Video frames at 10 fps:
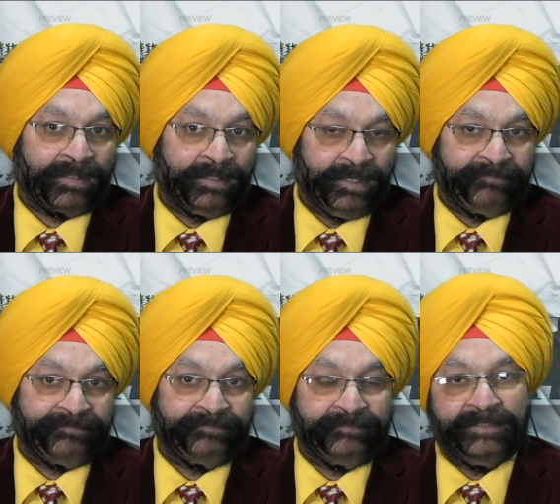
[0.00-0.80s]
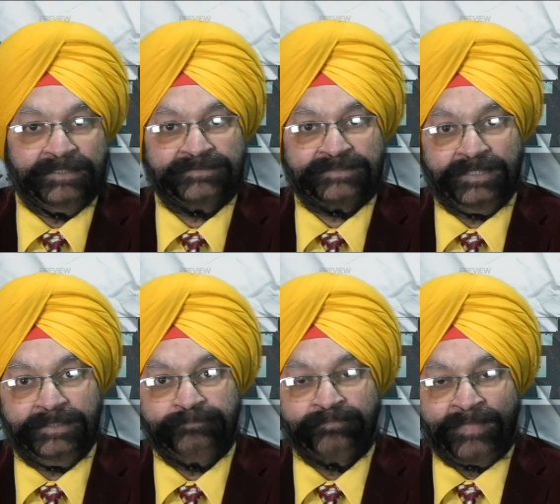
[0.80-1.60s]
if there is
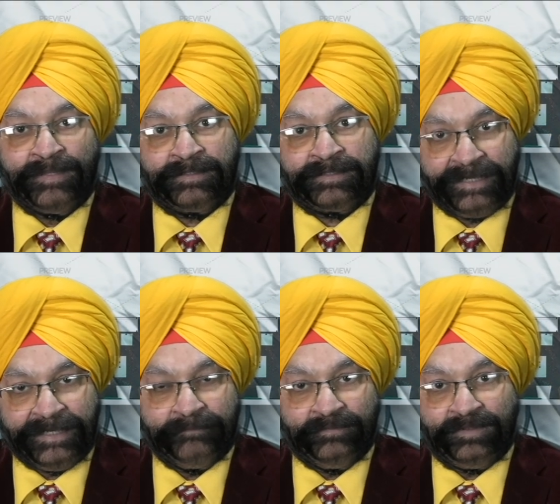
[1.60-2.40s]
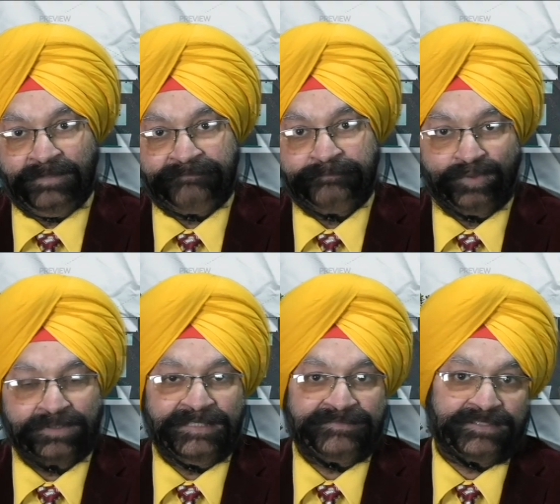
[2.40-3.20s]
a claim of more
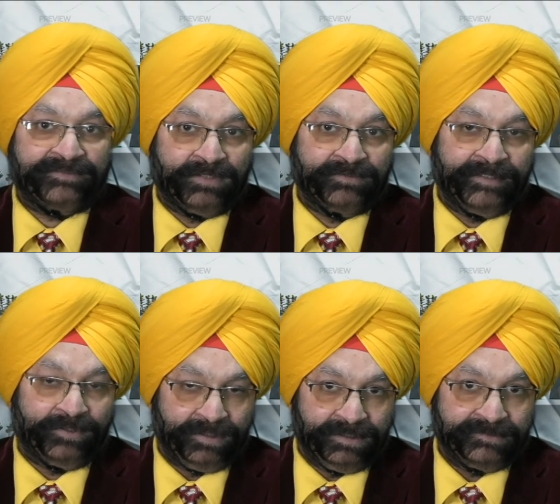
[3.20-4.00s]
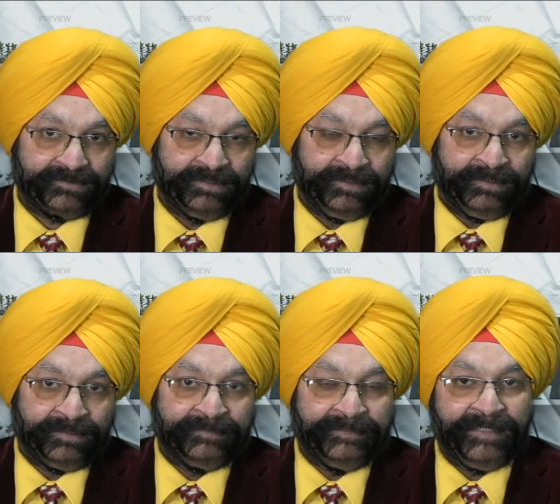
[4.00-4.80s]
than $6,000,
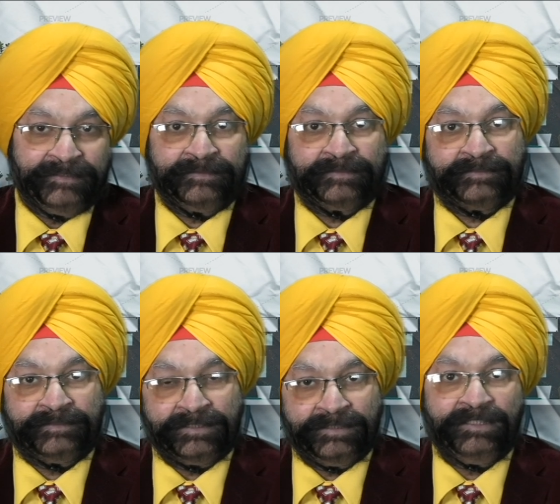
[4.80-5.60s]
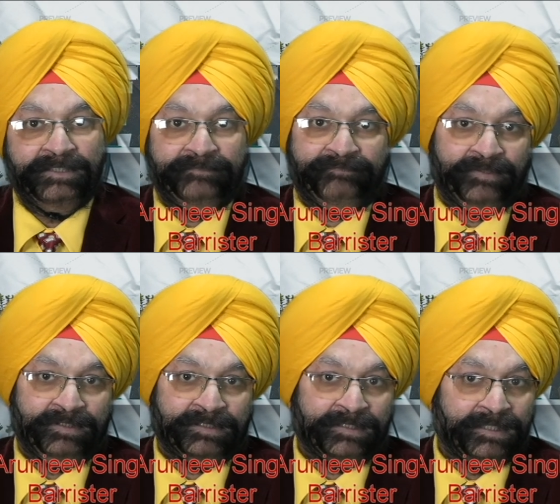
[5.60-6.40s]
then the need
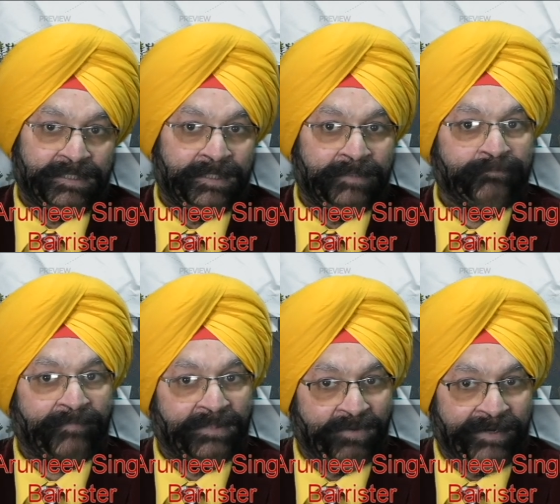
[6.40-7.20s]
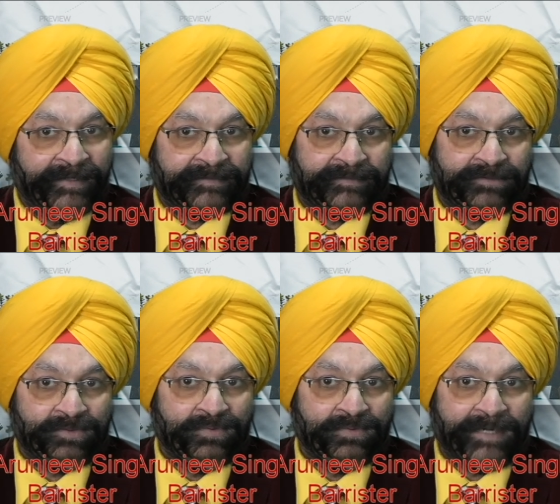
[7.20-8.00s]
for a lawyer
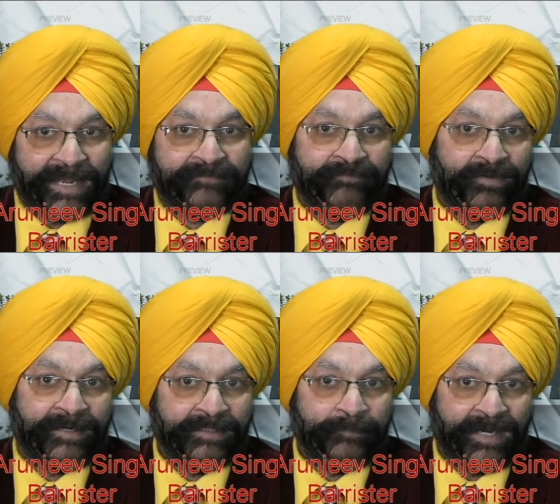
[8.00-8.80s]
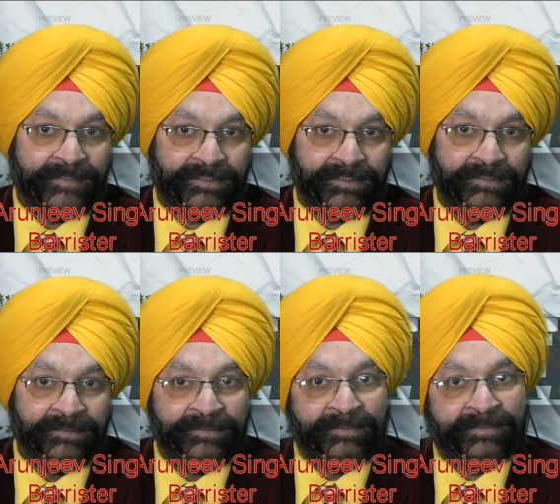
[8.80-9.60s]
to act for any party
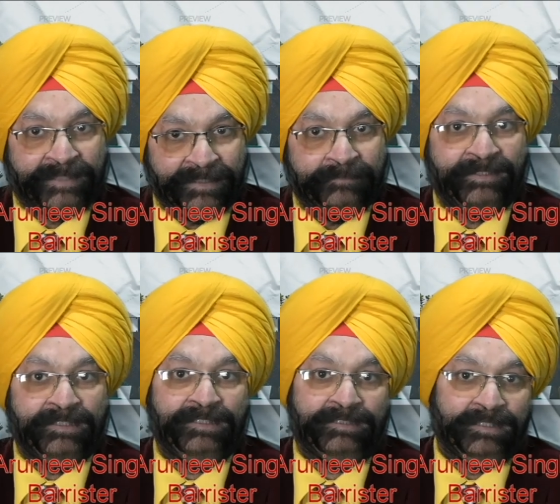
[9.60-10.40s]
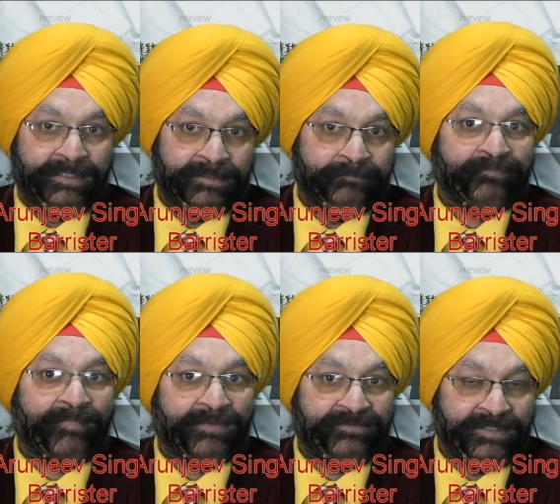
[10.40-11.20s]
can be
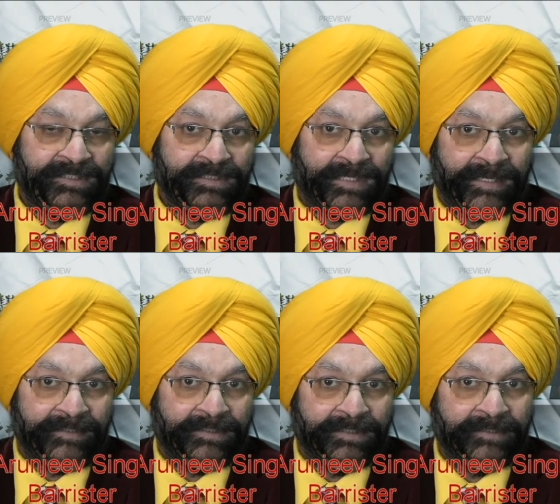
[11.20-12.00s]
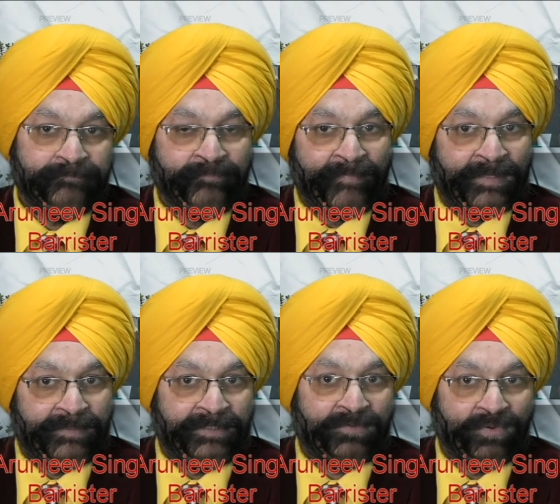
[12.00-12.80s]
seen, and
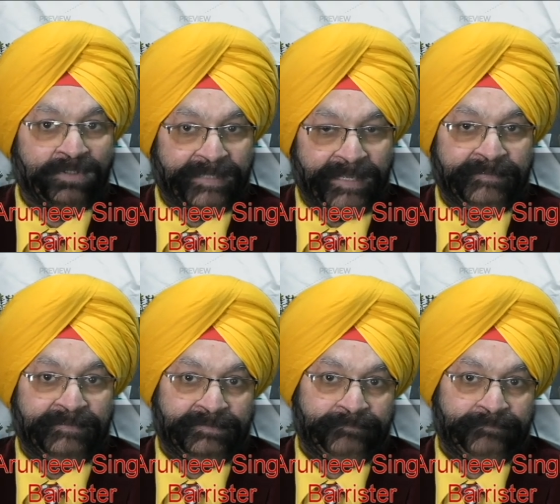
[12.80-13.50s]
the court can